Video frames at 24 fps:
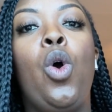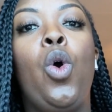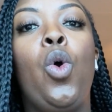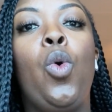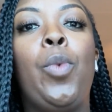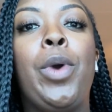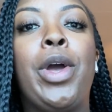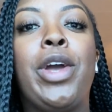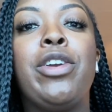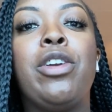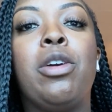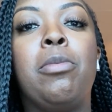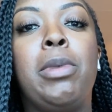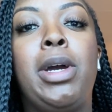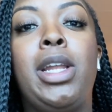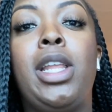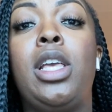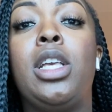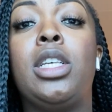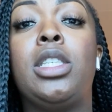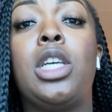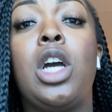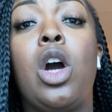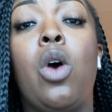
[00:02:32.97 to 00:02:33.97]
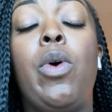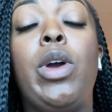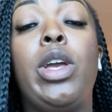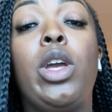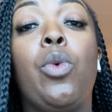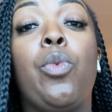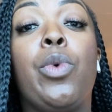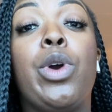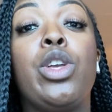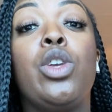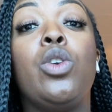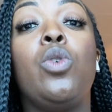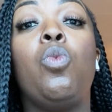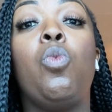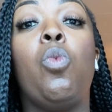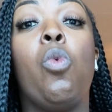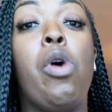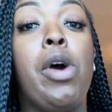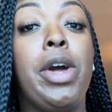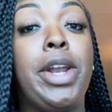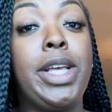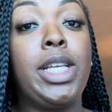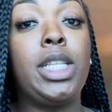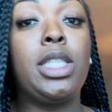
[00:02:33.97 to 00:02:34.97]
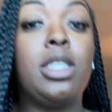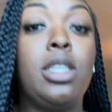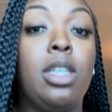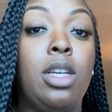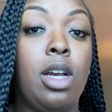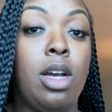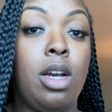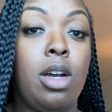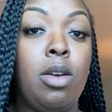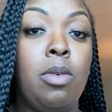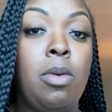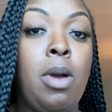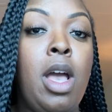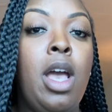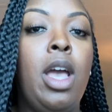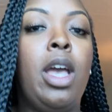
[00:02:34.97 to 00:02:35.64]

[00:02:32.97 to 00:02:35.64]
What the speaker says: where your money is going and where you want it to go.